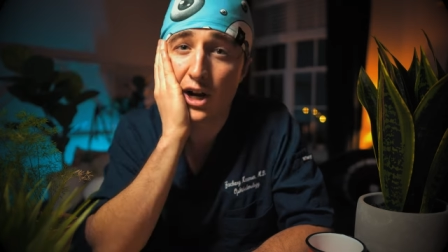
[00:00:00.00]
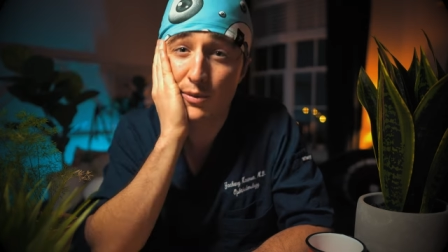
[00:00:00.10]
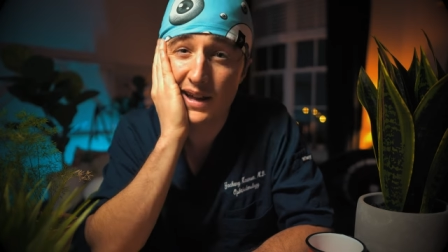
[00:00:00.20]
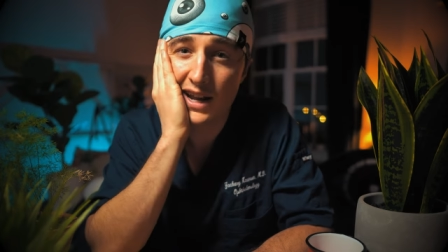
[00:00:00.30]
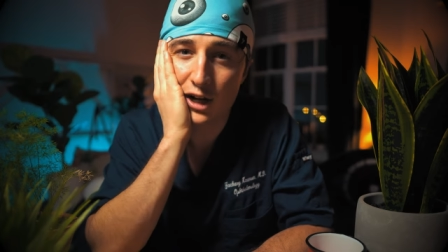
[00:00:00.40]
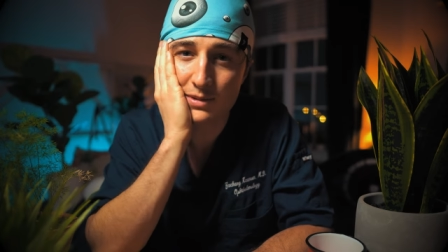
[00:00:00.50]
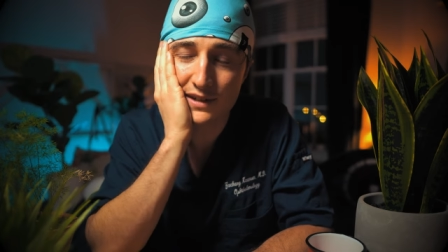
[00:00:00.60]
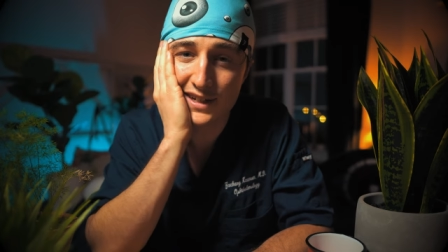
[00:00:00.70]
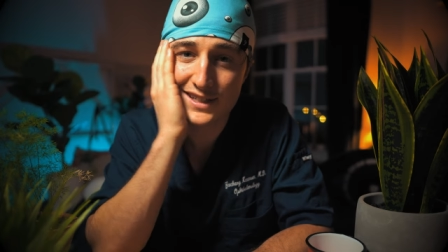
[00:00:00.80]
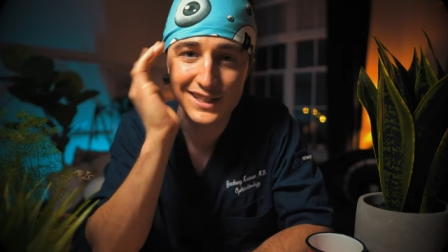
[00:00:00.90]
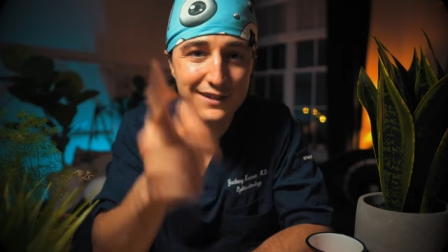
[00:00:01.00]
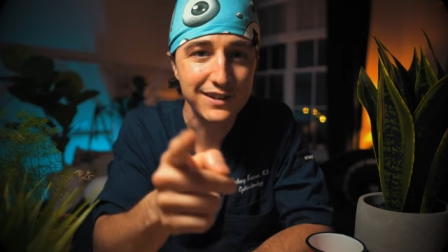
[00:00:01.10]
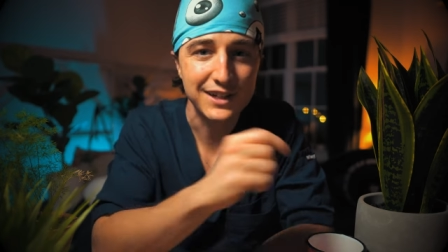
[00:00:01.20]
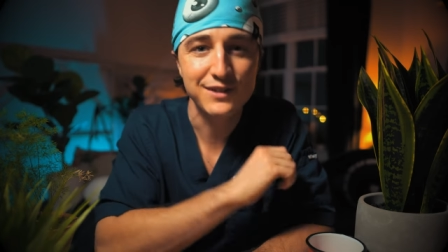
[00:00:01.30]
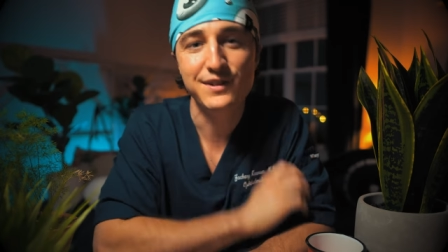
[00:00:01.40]
I hope that helps. If it does, leave a
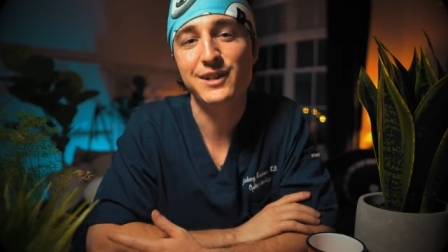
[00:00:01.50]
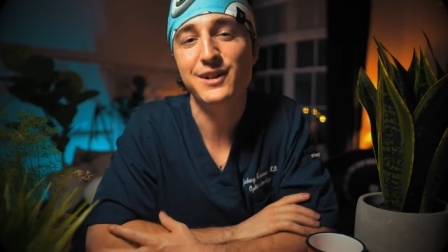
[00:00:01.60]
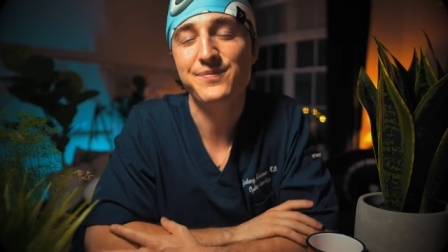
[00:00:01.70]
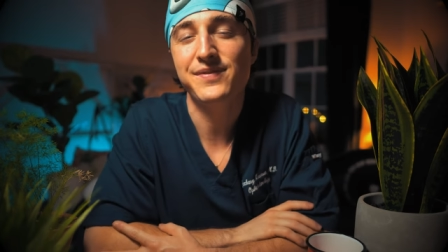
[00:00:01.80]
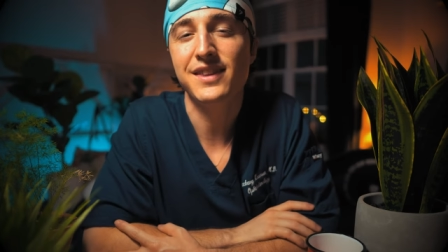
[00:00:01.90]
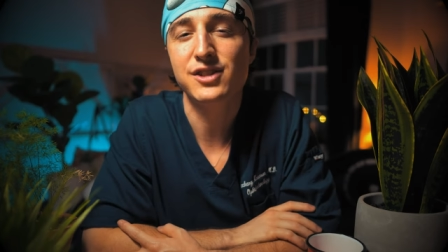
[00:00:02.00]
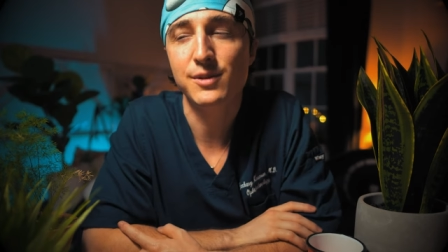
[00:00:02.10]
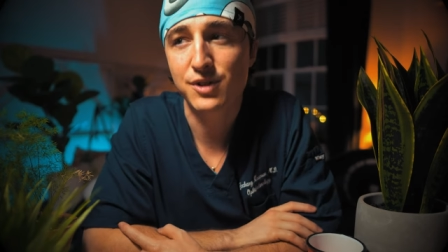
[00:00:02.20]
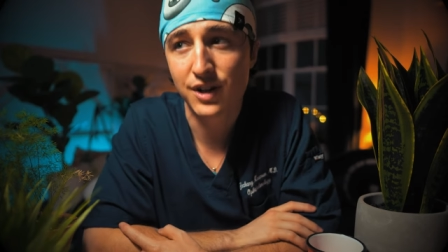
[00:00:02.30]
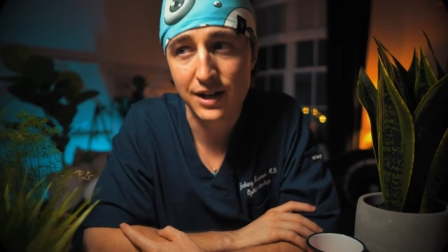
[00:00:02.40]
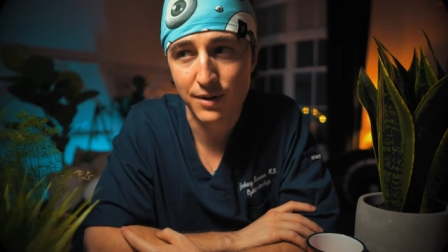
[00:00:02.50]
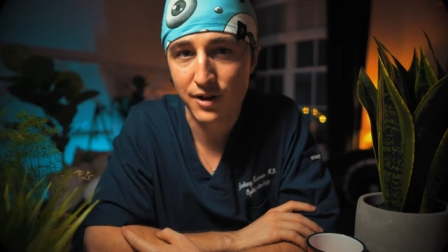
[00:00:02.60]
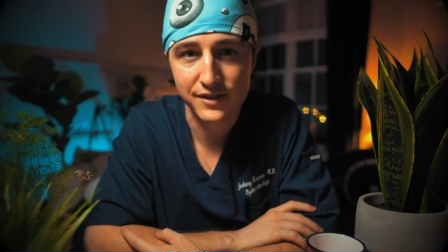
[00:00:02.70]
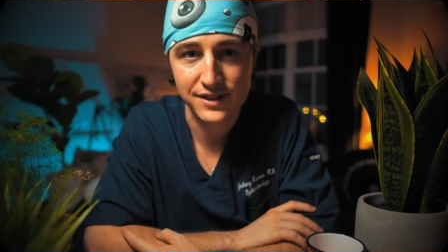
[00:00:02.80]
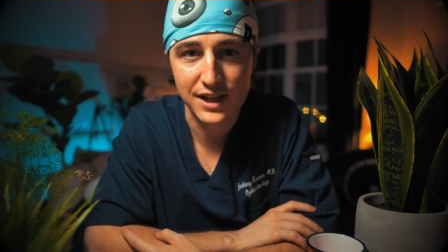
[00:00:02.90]
like on the video, subscribe,
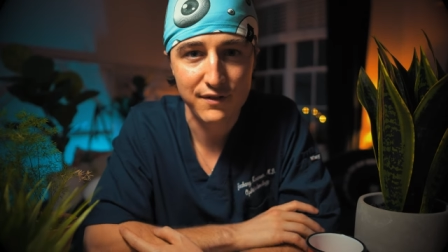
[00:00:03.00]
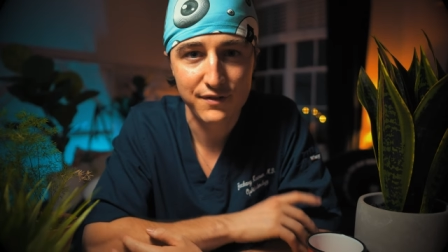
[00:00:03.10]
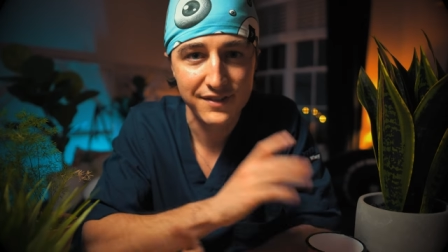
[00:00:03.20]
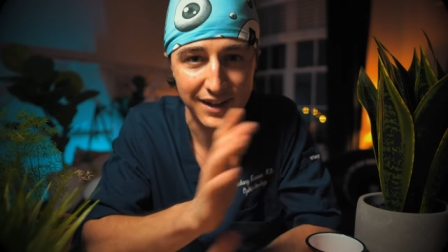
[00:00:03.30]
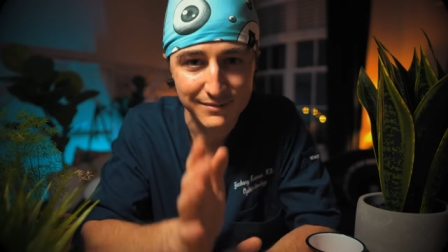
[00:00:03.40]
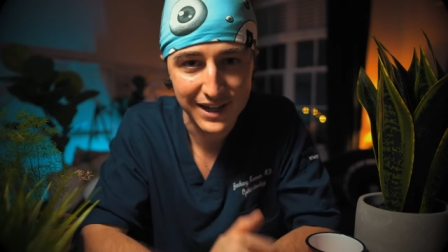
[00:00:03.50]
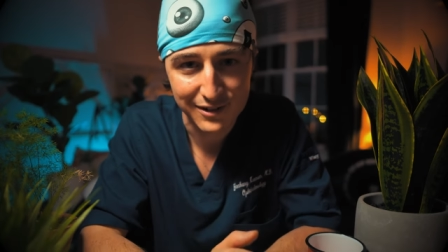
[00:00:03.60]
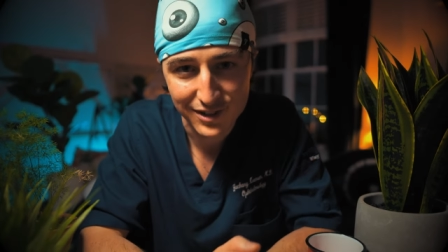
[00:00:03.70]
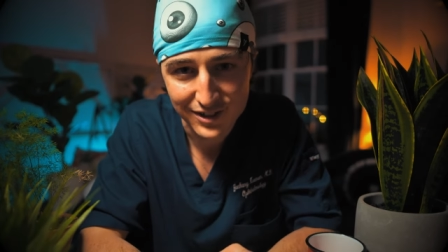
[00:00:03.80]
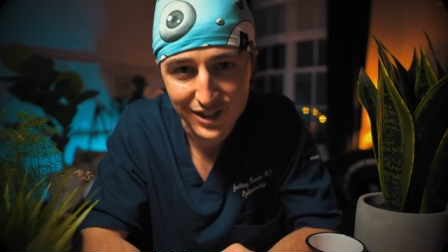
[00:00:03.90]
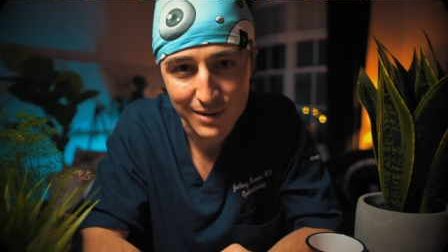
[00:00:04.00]
all the stuff. I'm Zach with Dr.